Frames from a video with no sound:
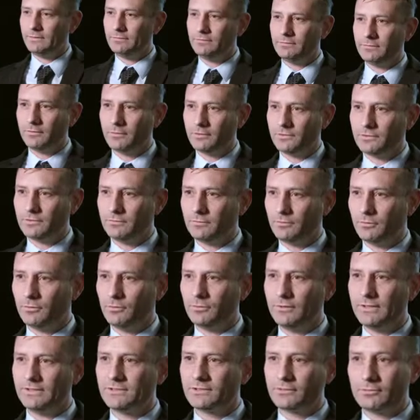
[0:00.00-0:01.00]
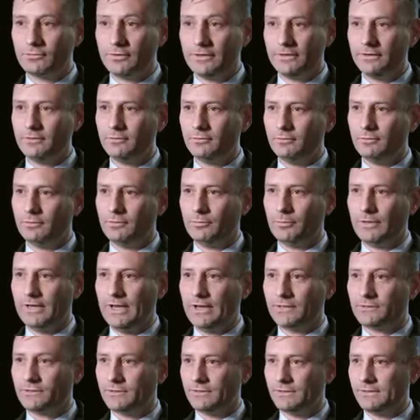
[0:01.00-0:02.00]
First of all, it's critical that we
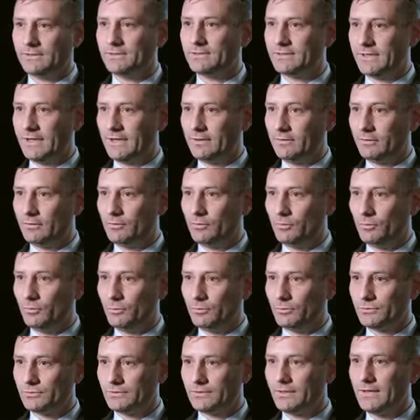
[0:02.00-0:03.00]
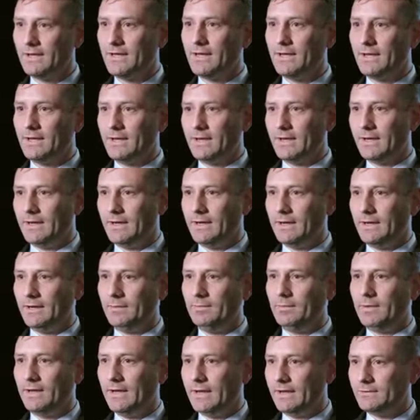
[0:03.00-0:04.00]
actually stay the course.
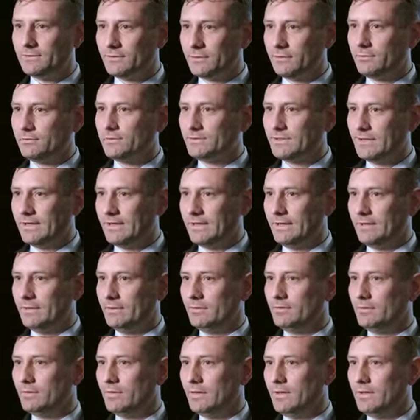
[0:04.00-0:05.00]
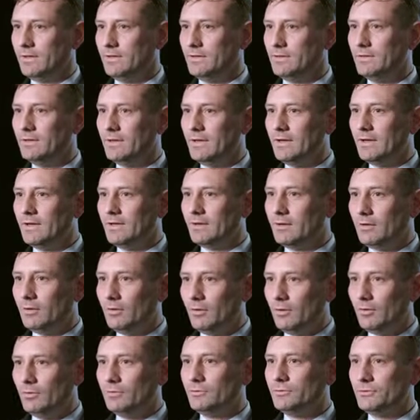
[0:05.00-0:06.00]
As I was saying, the
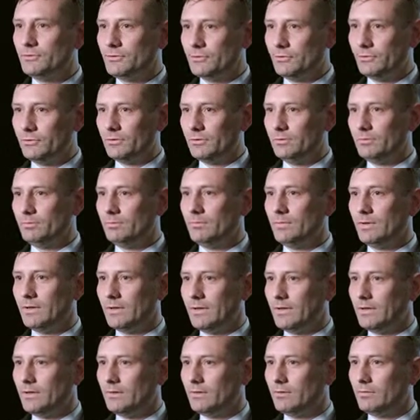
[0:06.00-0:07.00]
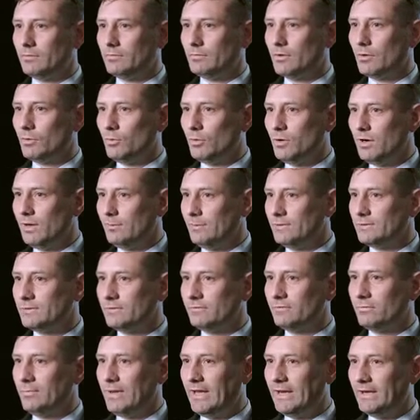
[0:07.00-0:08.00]
long-term requirements
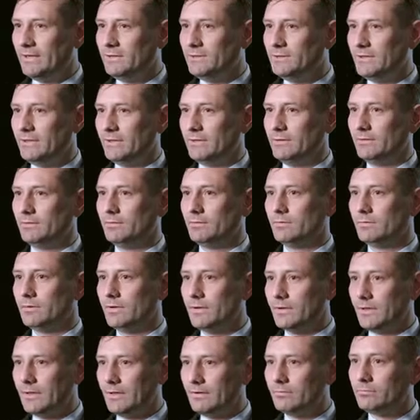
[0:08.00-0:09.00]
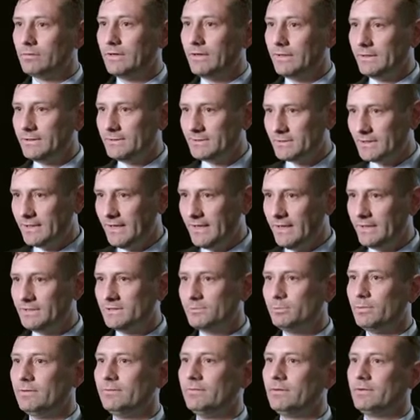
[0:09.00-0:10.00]
of managing a really
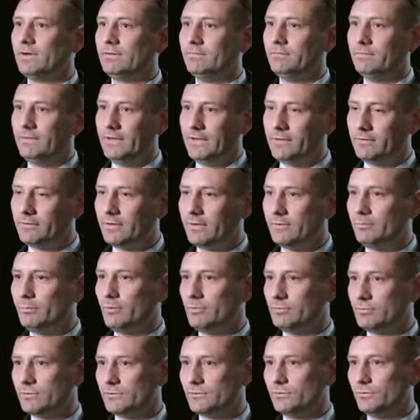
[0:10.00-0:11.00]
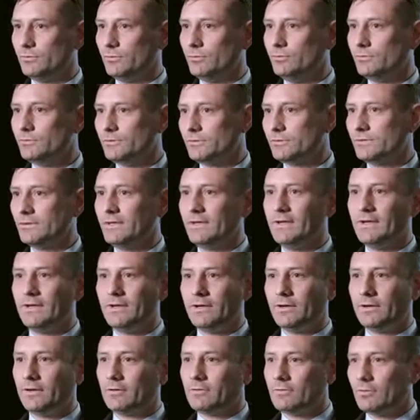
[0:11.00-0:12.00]
scarce but very variable resource
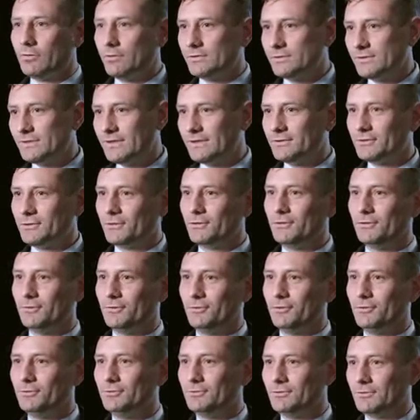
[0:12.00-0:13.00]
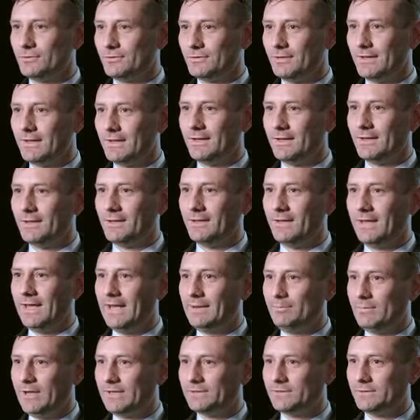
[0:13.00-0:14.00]
across such a huge
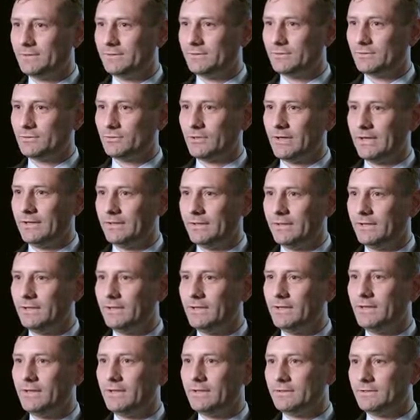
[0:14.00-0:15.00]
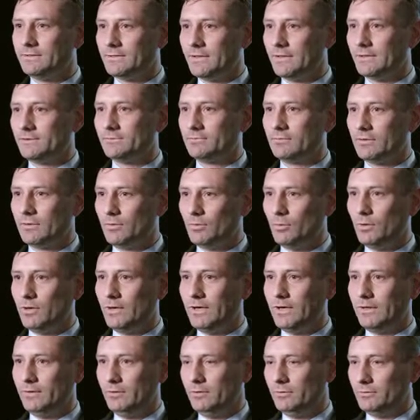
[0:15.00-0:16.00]
landmass as Australia does
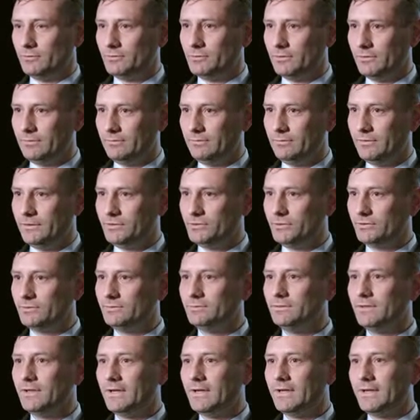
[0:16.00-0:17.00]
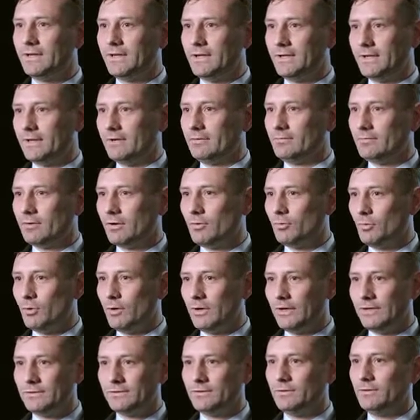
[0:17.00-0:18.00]
require long-term vision, and it
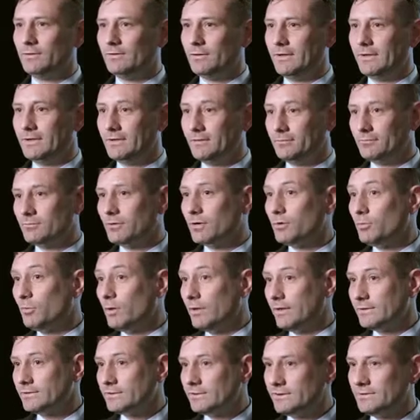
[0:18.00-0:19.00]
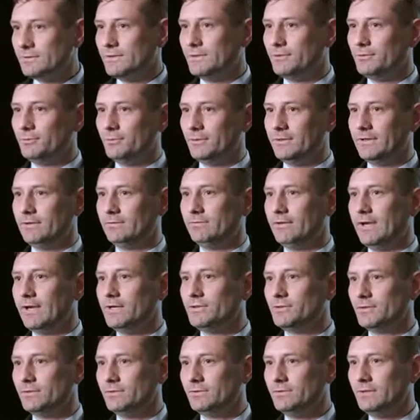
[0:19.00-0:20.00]
requires continual
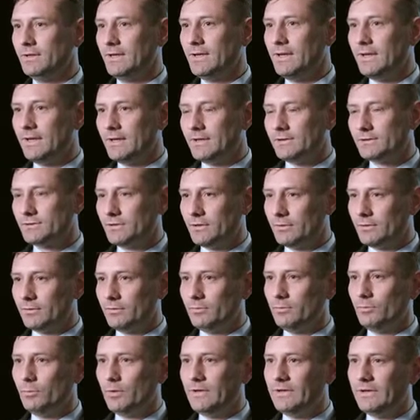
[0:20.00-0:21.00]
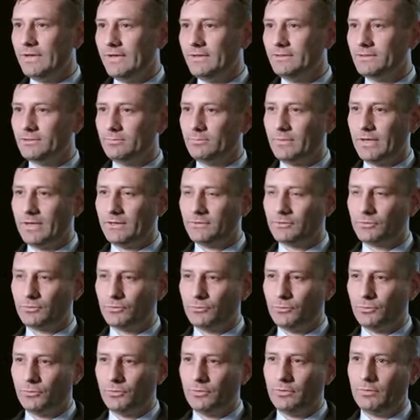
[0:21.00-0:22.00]
innovation. So we need to make
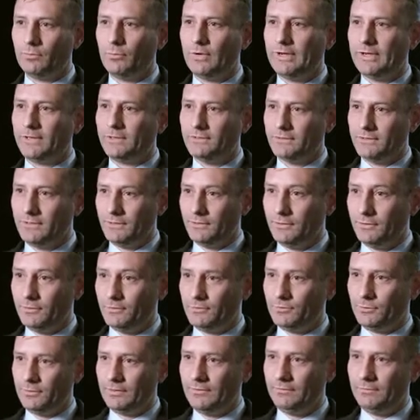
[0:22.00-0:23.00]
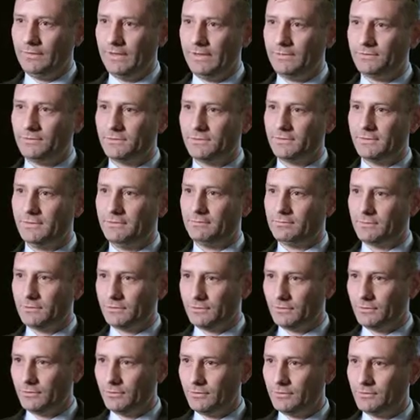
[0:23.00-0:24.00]
sure that we're continuing to invest in
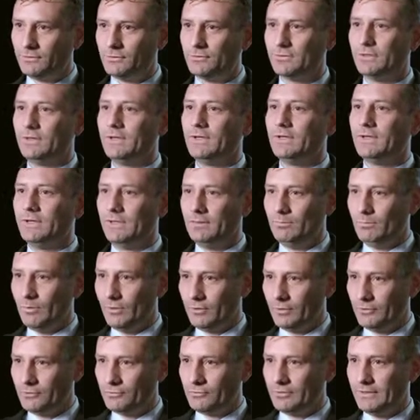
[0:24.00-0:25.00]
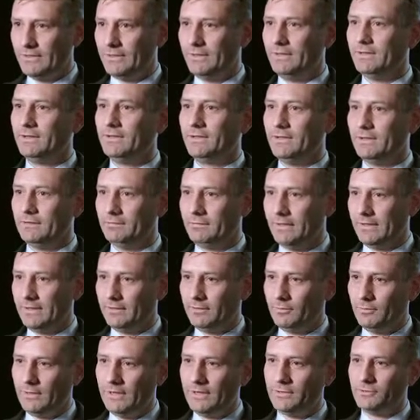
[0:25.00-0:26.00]
research, in monitoring, in
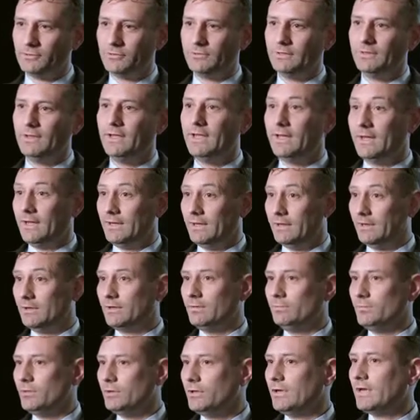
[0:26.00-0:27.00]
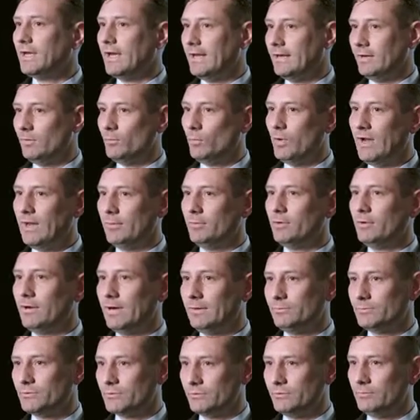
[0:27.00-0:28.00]
evaluation, and in communicating where we're
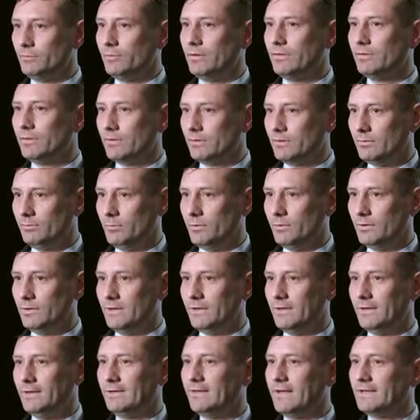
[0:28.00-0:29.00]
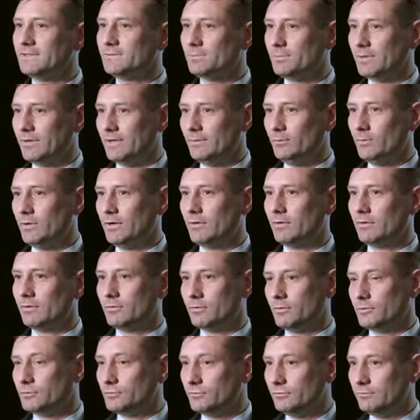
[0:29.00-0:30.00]
up to with the community. And that's been one of the
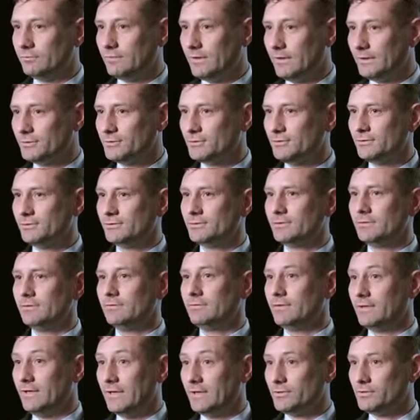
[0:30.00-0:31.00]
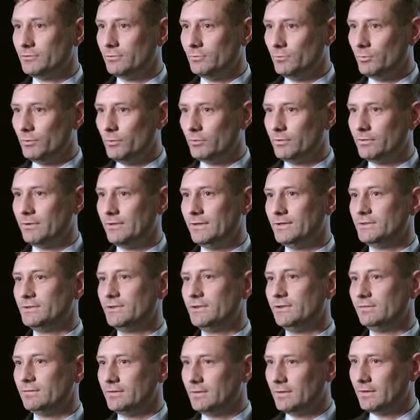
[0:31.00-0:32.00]
crucial functions of the National Water
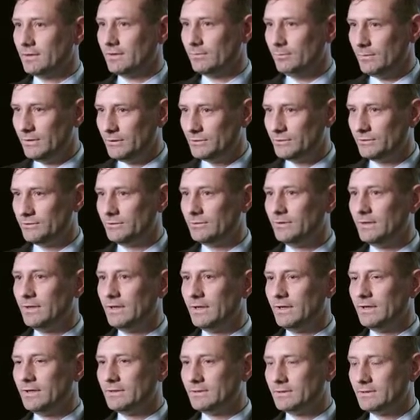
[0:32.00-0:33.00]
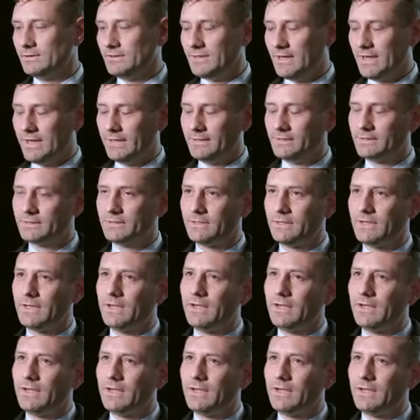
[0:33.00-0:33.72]
Initiative and the Commission to date.